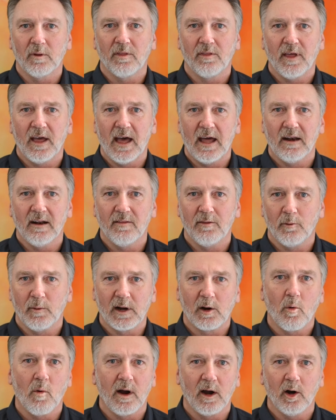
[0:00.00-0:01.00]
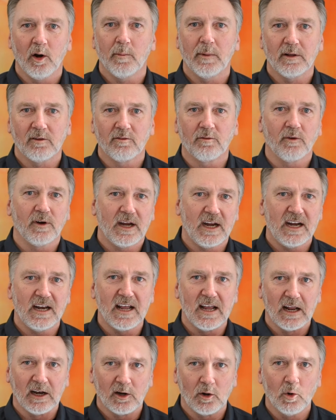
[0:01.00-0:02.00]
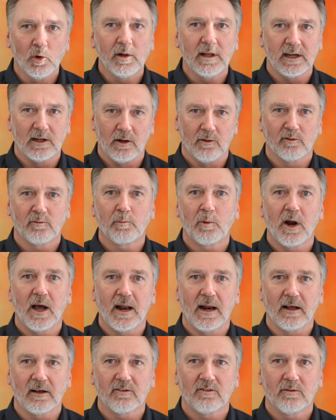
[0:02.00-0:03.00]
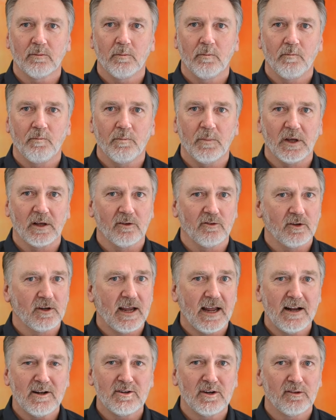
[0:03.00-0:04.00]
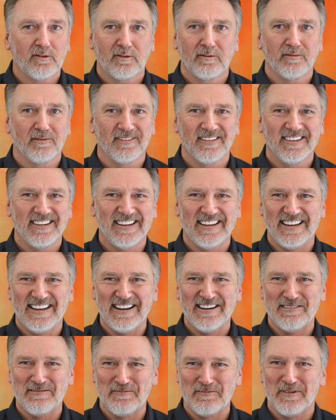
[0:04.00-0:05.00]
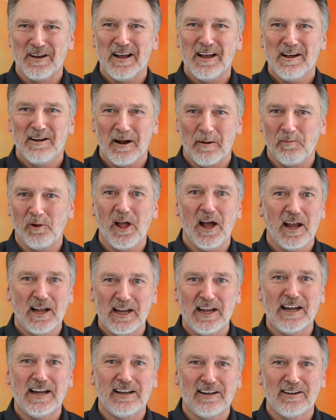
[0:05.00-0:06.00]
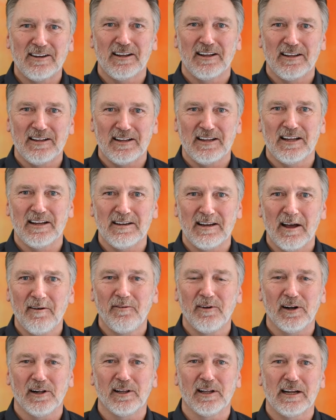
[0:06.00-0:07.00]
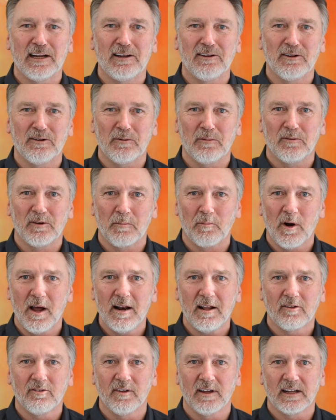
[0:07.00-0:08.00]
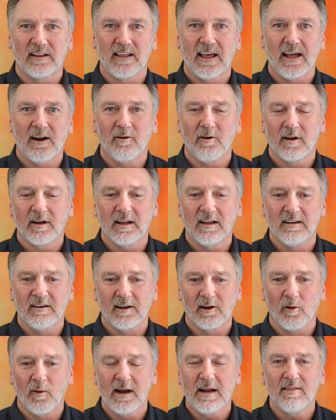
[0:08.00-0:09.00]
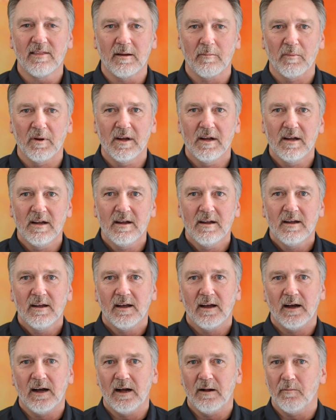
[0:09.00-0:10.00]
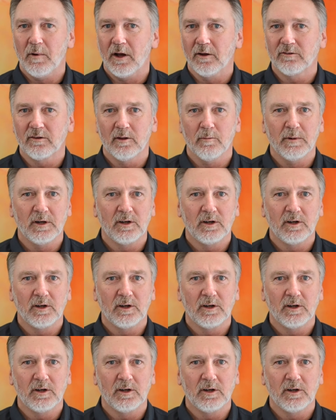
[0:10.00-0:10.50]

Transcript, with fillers: with that and the requirements for heating and cooling those products. You, you can't just you know, apply heat indefinitely to, to products like that or it can degrade them. Um, also, the